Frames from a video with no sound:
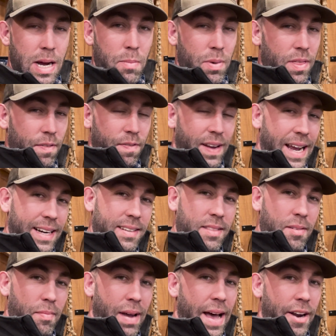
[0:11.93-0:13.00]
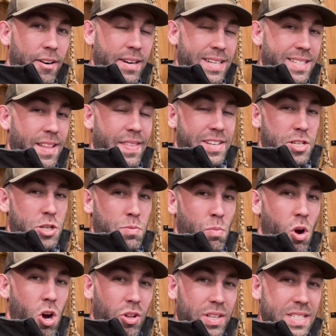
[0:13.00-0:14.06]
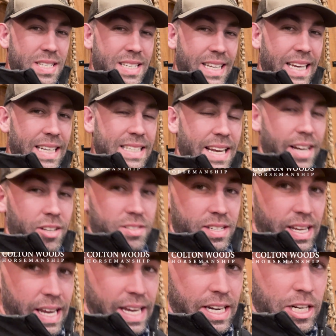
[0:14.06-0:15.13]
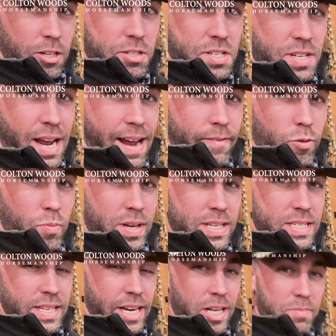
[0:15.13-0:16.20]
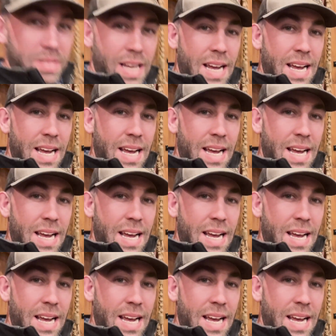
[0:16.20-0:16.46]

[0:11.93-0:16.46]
But the fact of the matter is that the smallest details in your snaffle bit setups